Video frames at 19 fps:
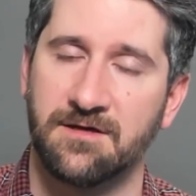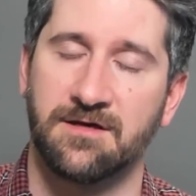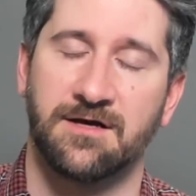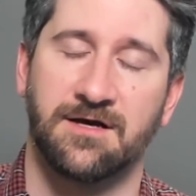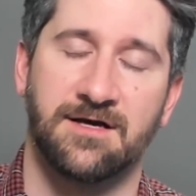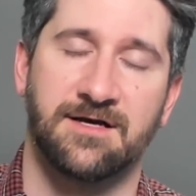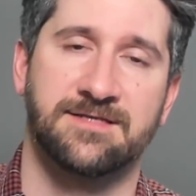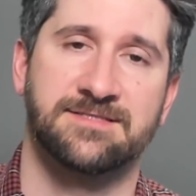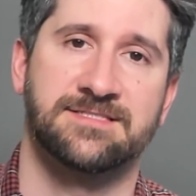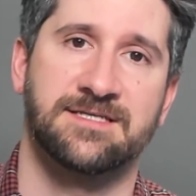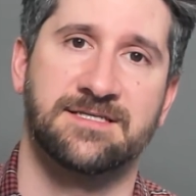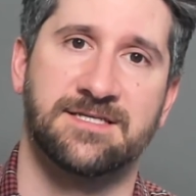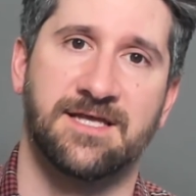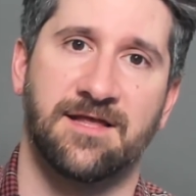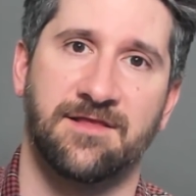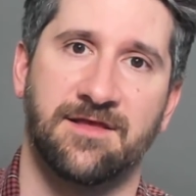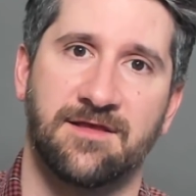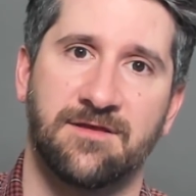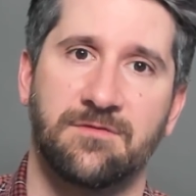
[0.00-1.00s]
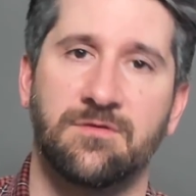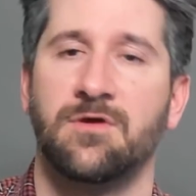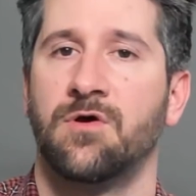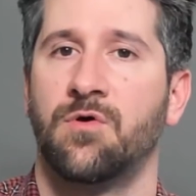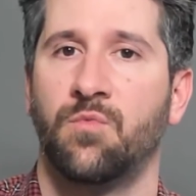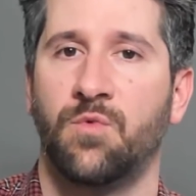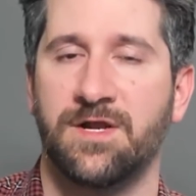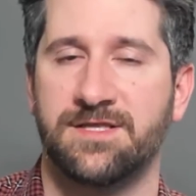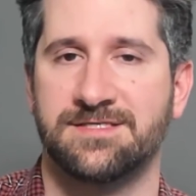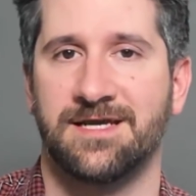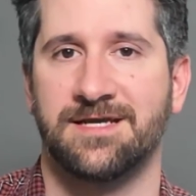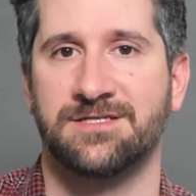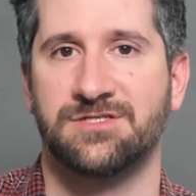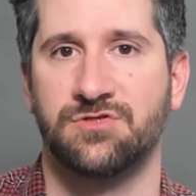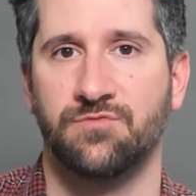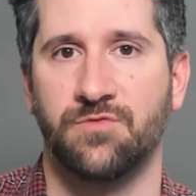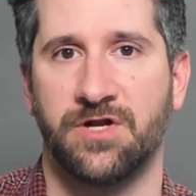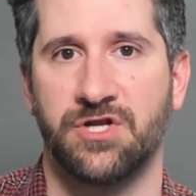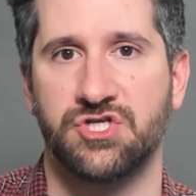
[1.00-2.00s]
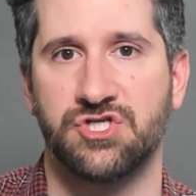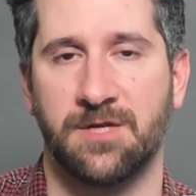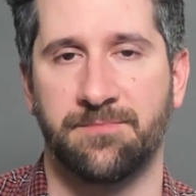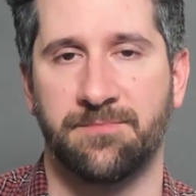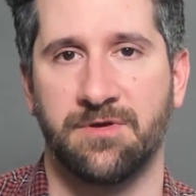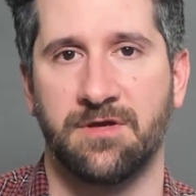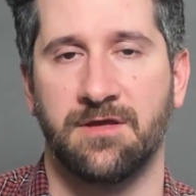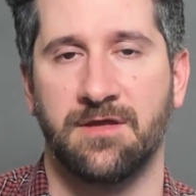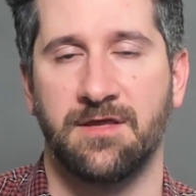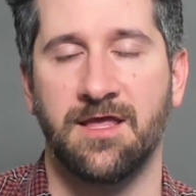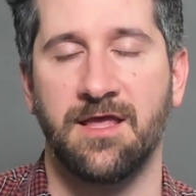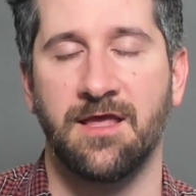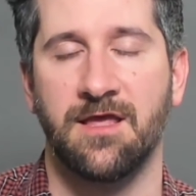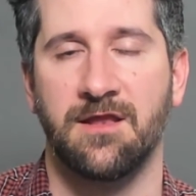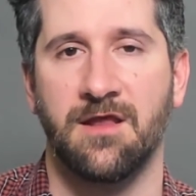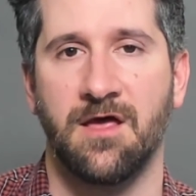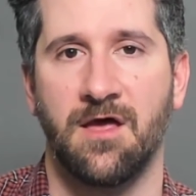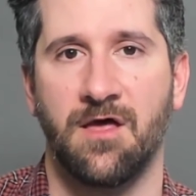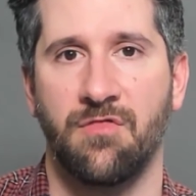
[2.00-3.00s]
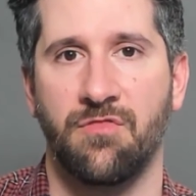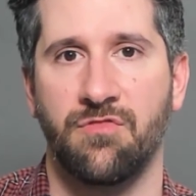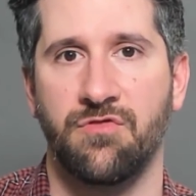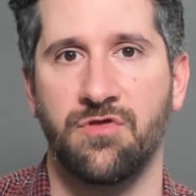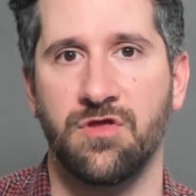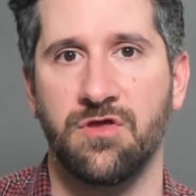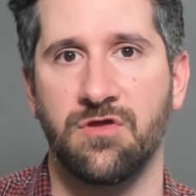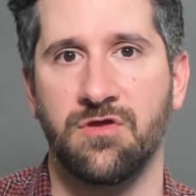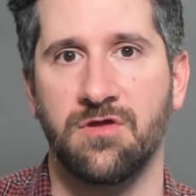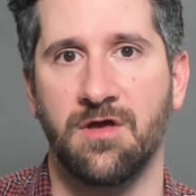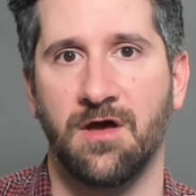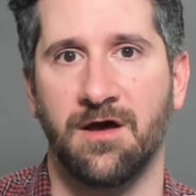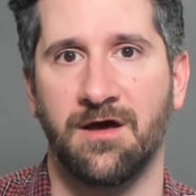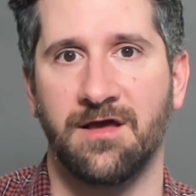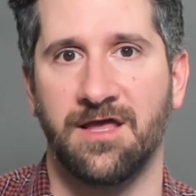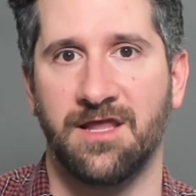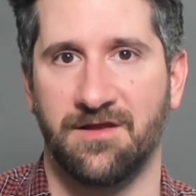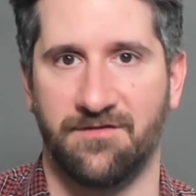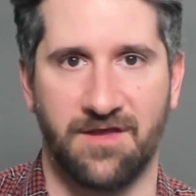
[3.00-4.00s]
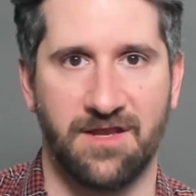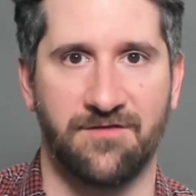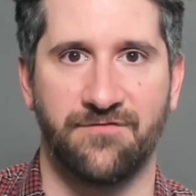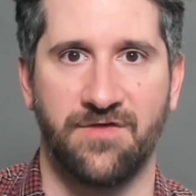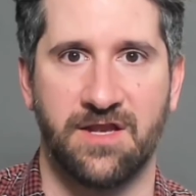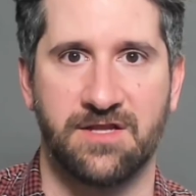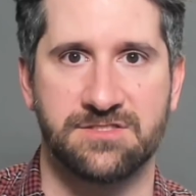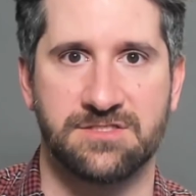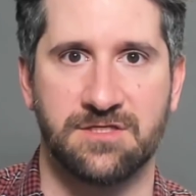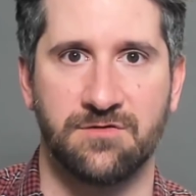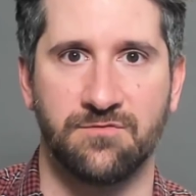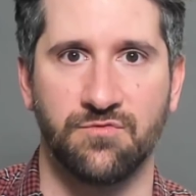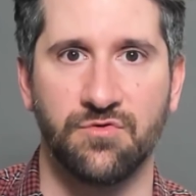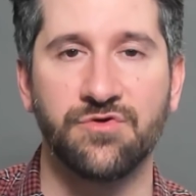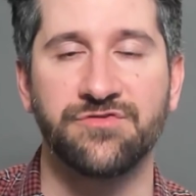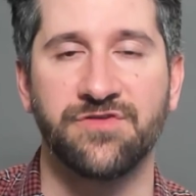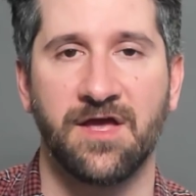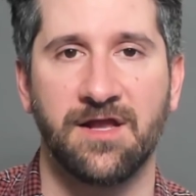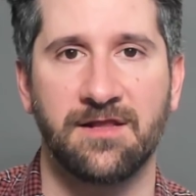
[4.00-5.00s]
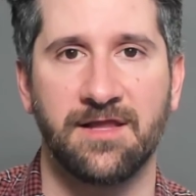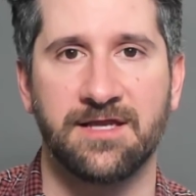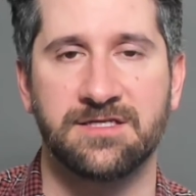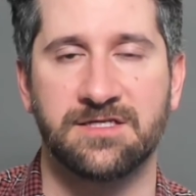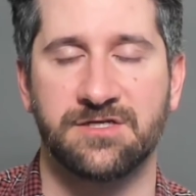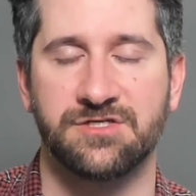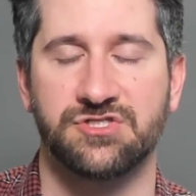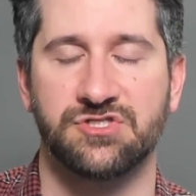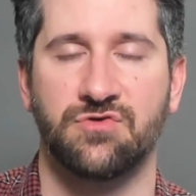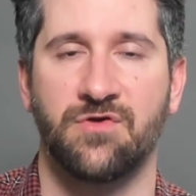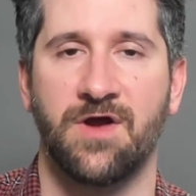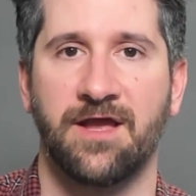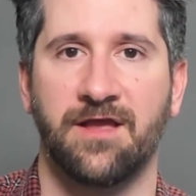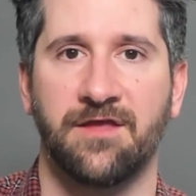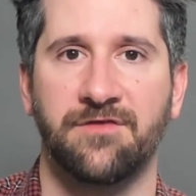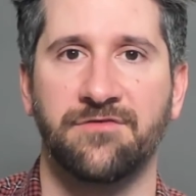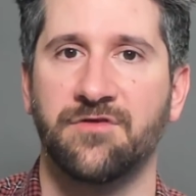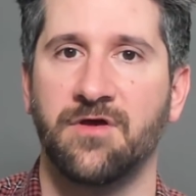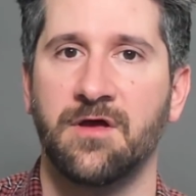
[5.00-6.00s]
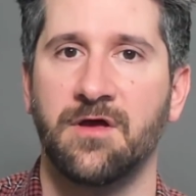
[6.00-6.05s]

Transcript: uh, detailing what it's like to run a ship in the uh, in a, in, a, fantasy rule set like Dungeons and Dragons.